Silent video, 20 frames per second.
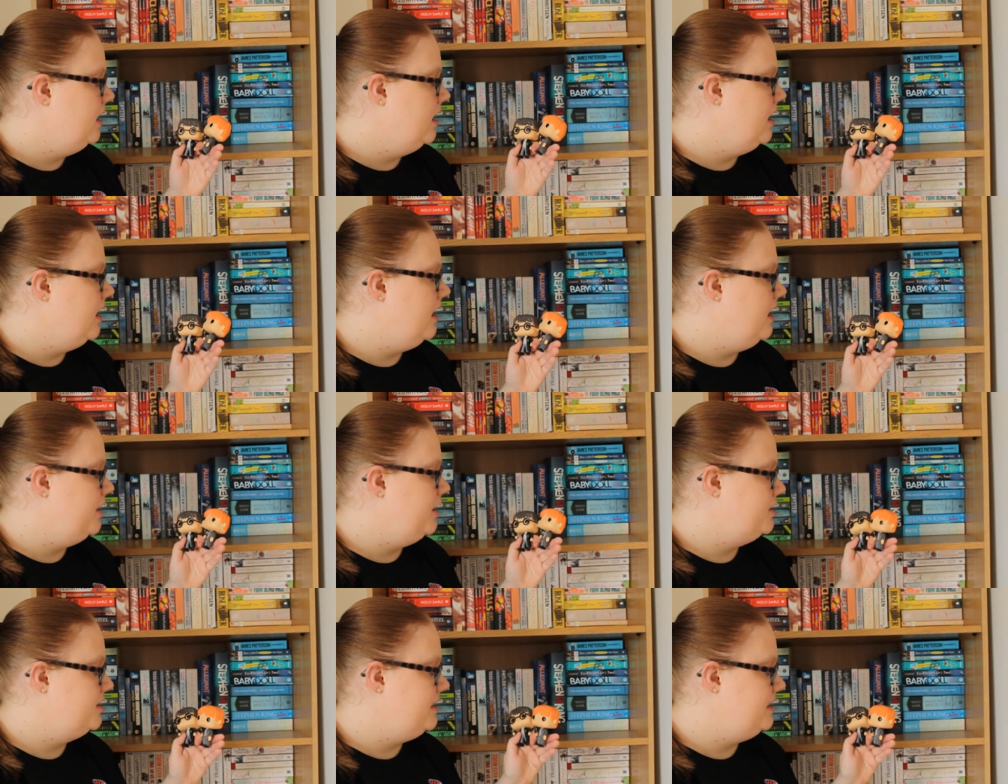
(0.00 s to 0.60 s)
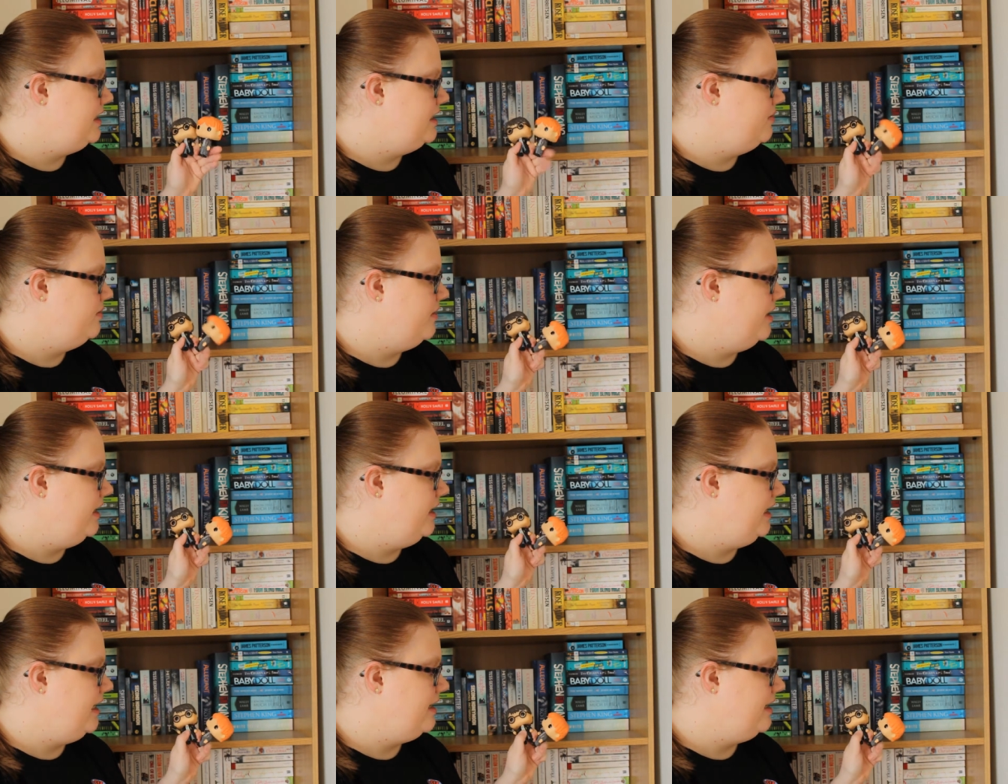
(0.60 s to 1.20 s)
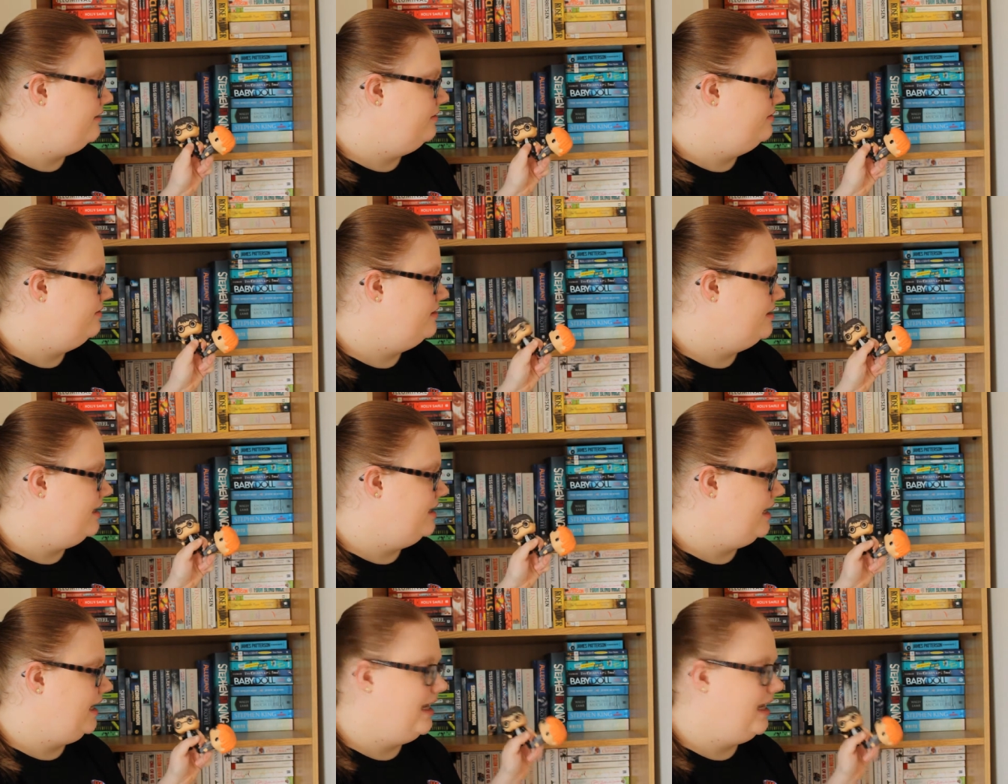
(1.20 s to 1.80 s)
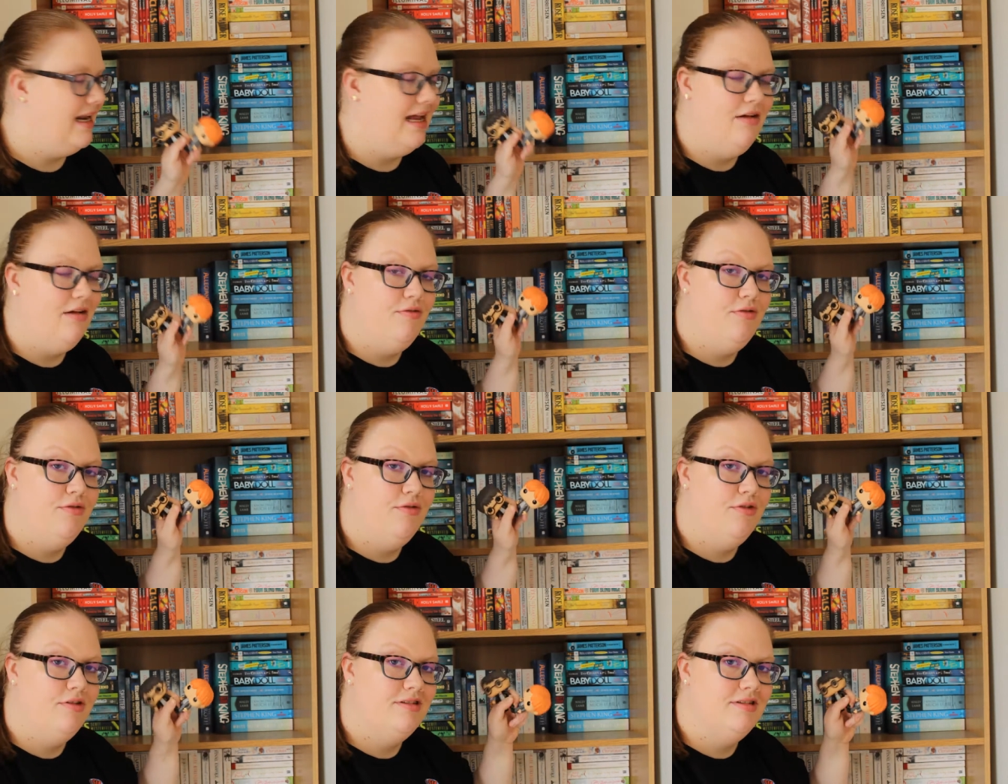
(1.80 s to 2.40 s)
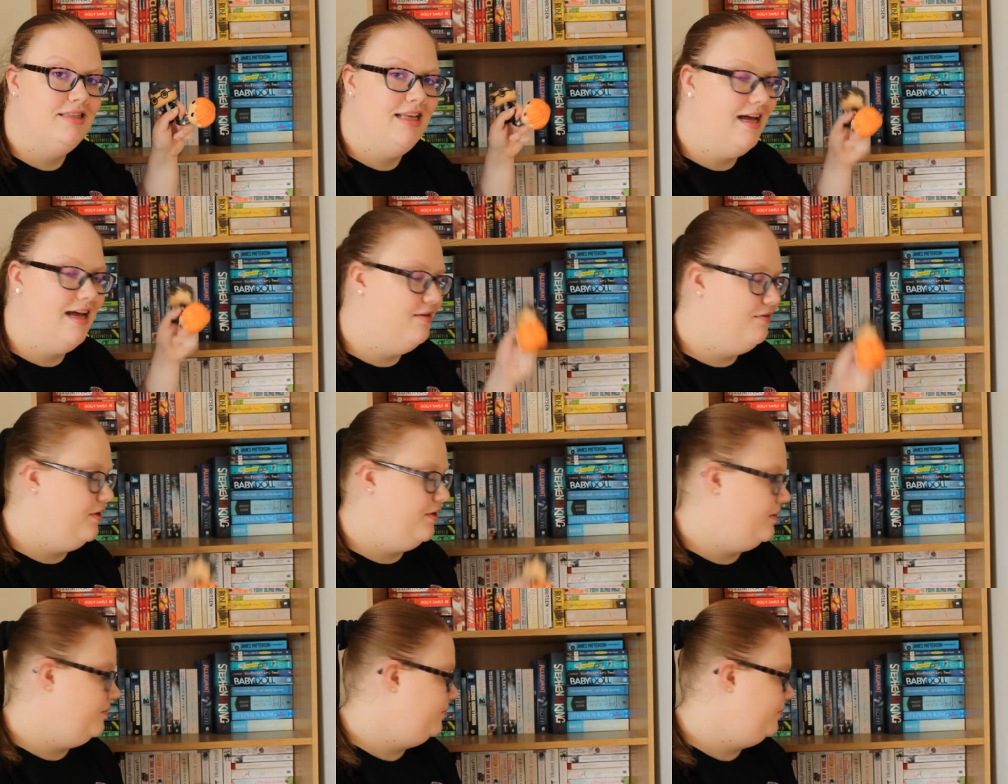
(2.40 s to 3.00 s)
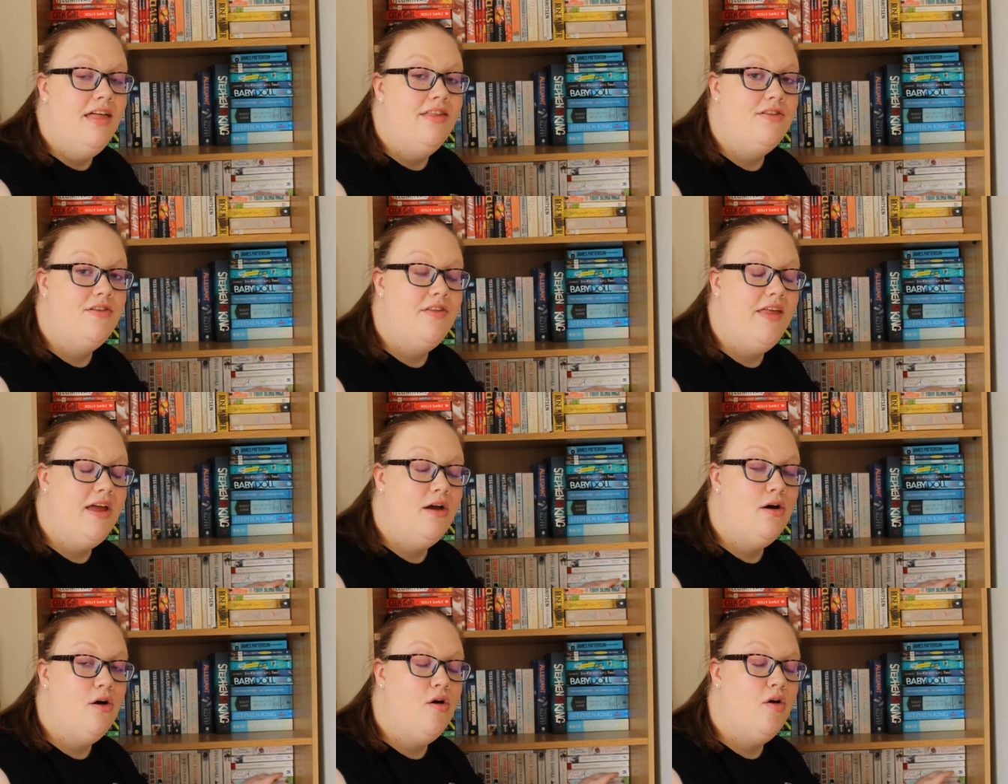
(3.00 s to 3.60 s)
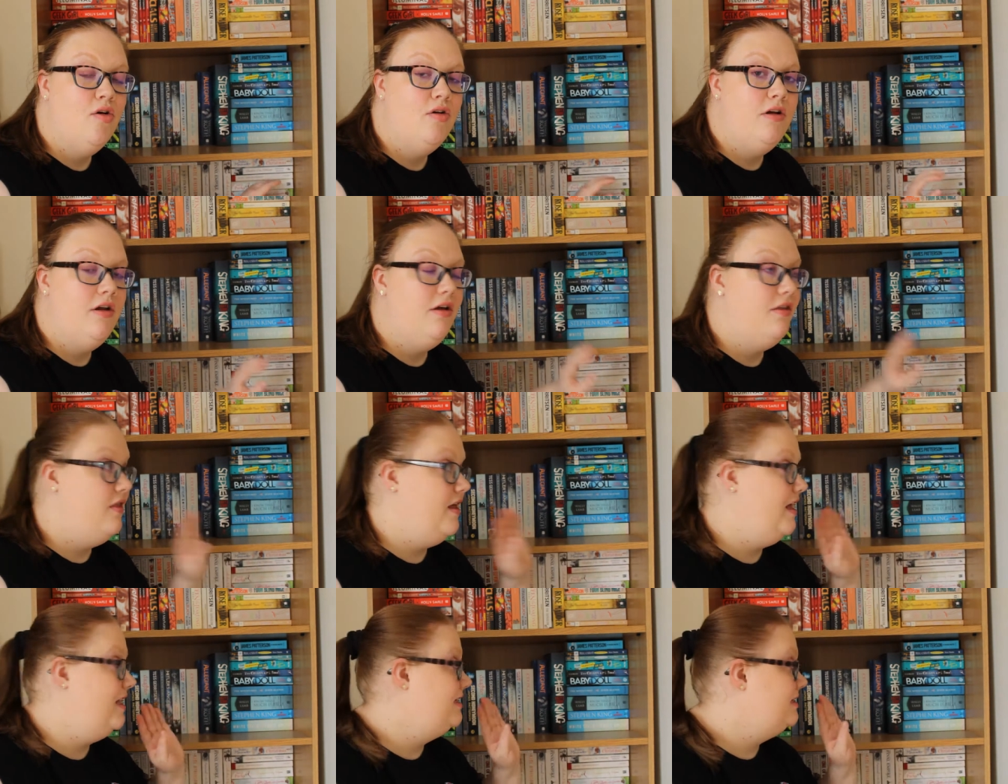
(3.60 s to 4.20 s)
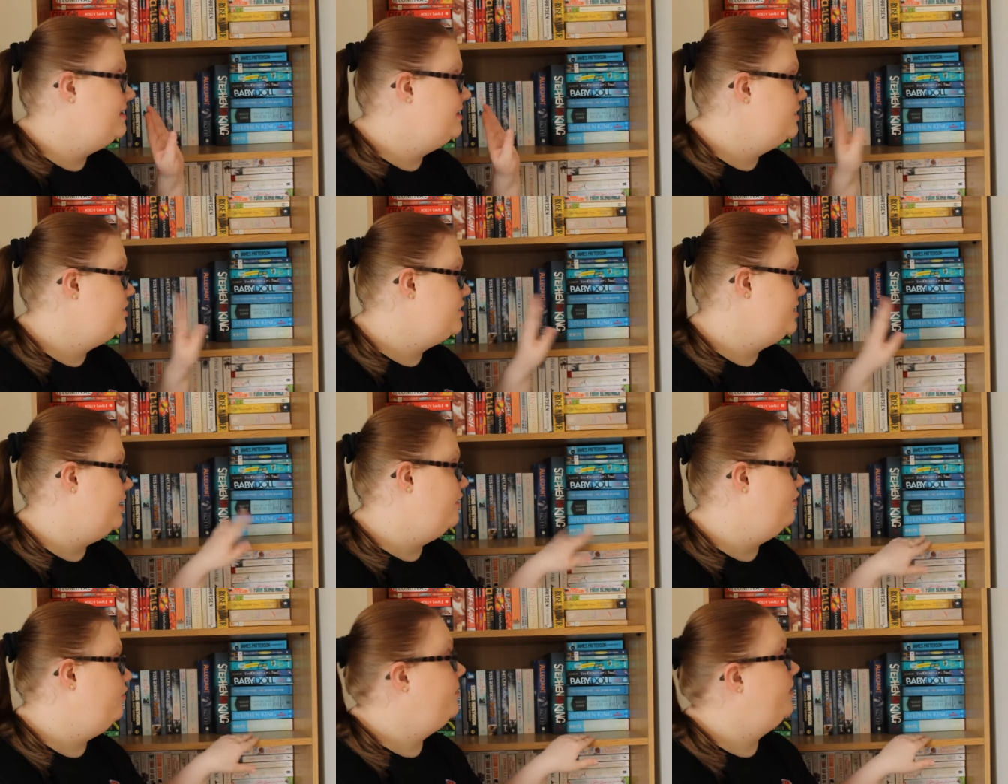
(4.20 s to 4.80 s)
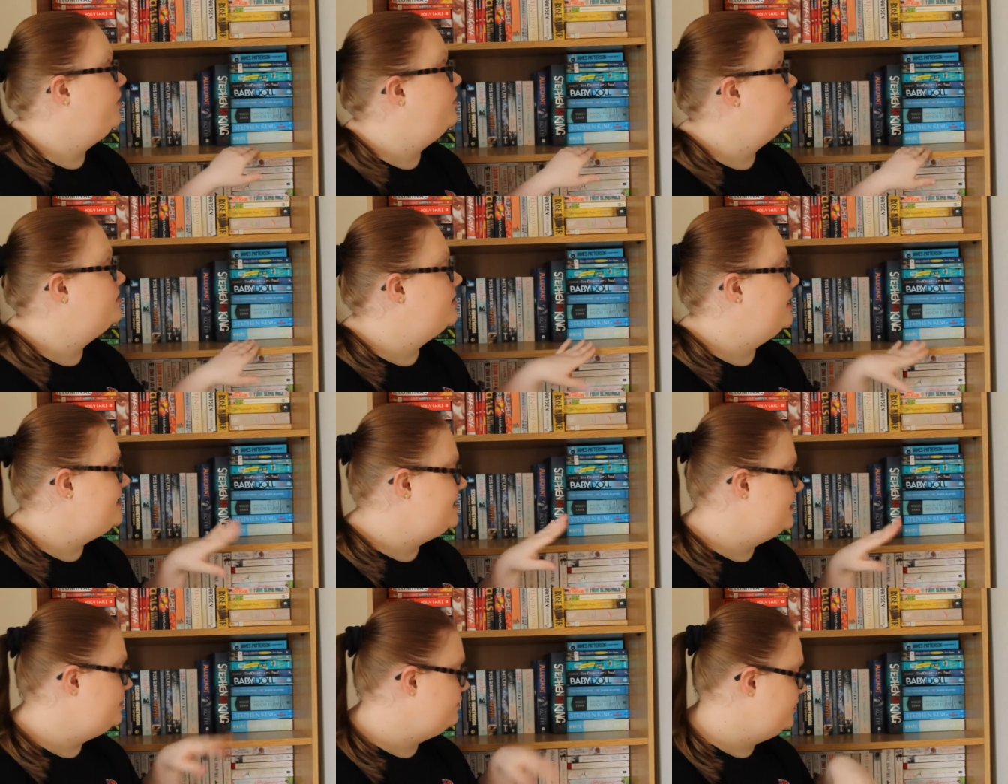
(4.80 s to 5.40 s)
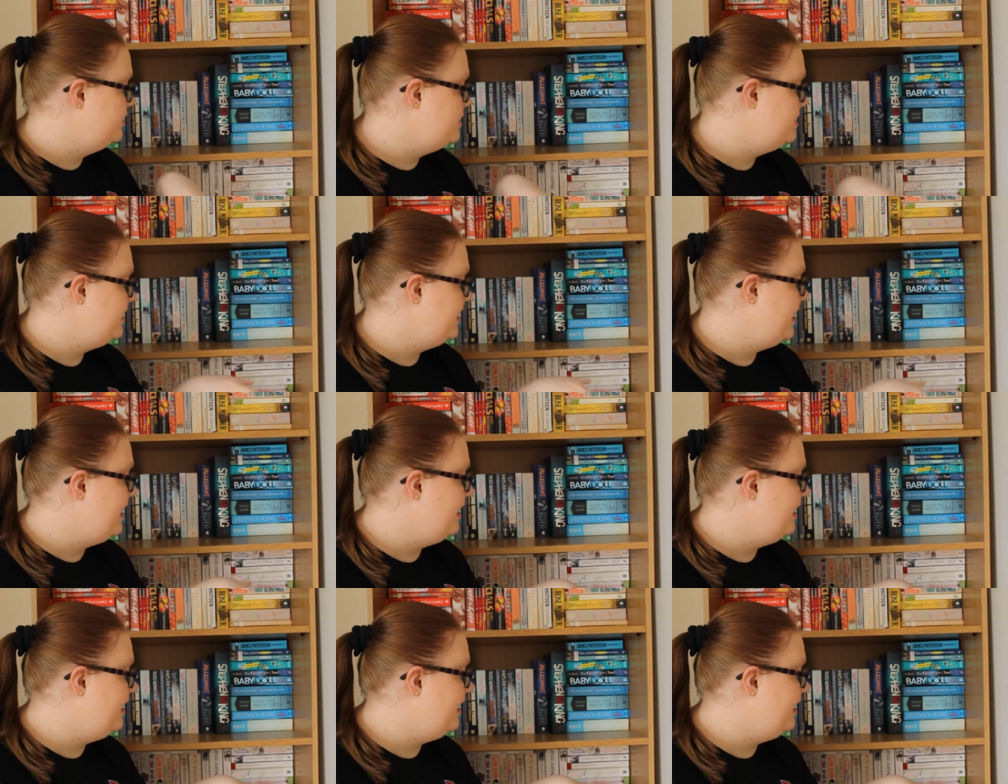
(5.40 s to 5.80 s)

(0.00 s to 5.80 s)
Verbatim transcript: Uh, I just need Hermione now, so then I can have the full set of them. So they are on this shelf because I did originally